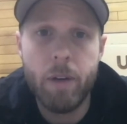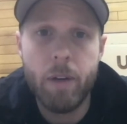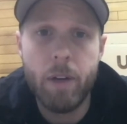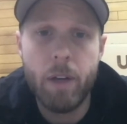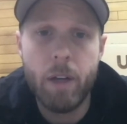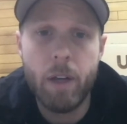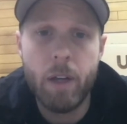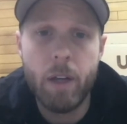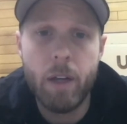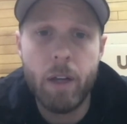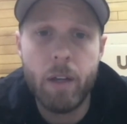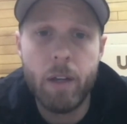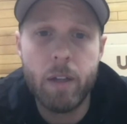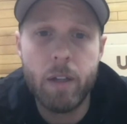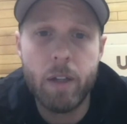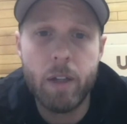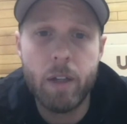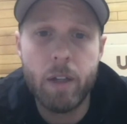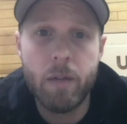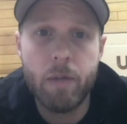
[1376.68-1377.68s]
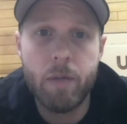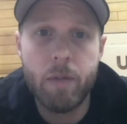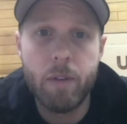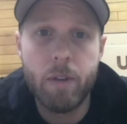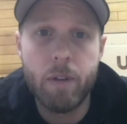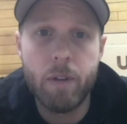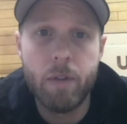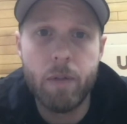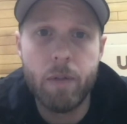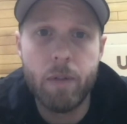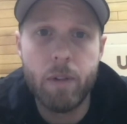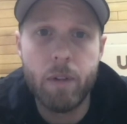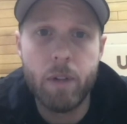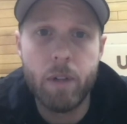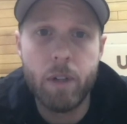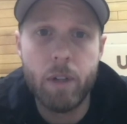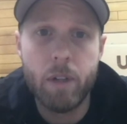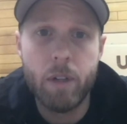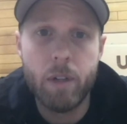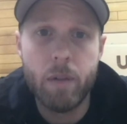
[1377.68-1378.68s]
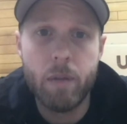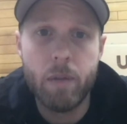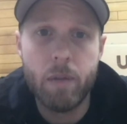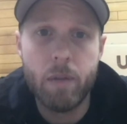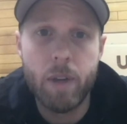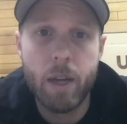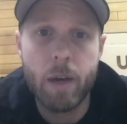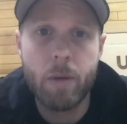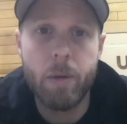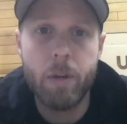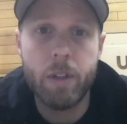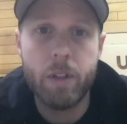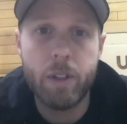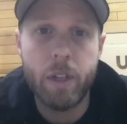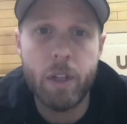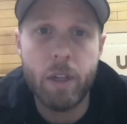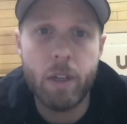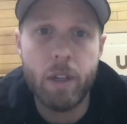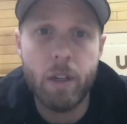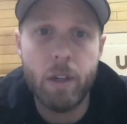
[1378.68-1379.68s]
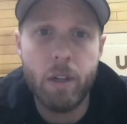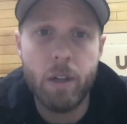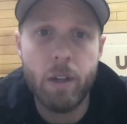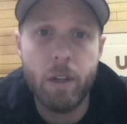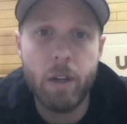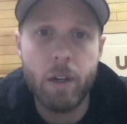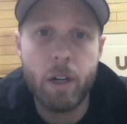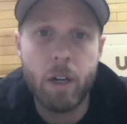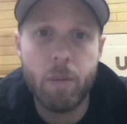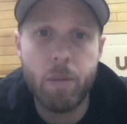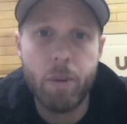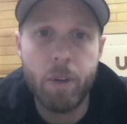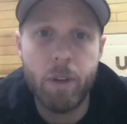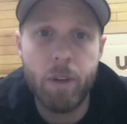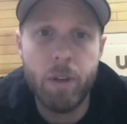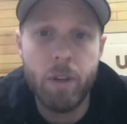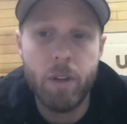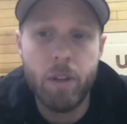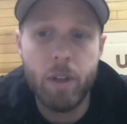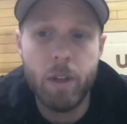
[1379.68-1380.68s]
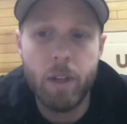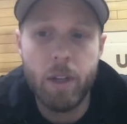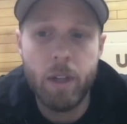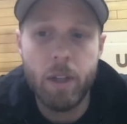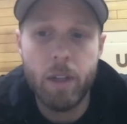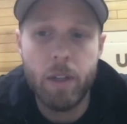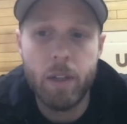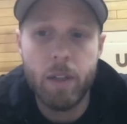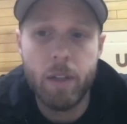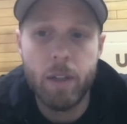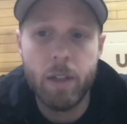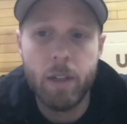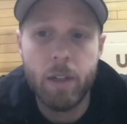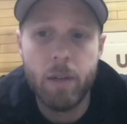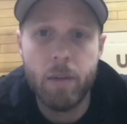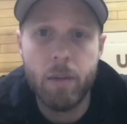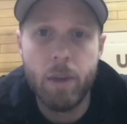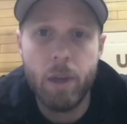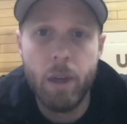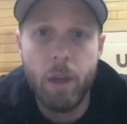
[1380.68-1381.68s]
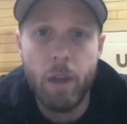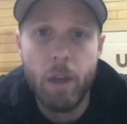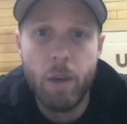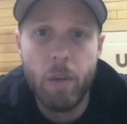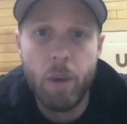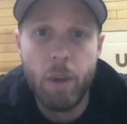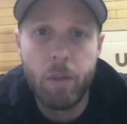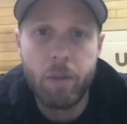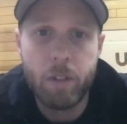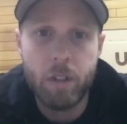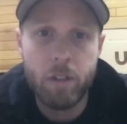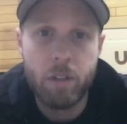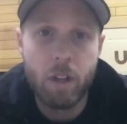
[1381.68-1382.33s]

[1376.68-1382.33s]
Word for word: and for equity stake in our company. And we have since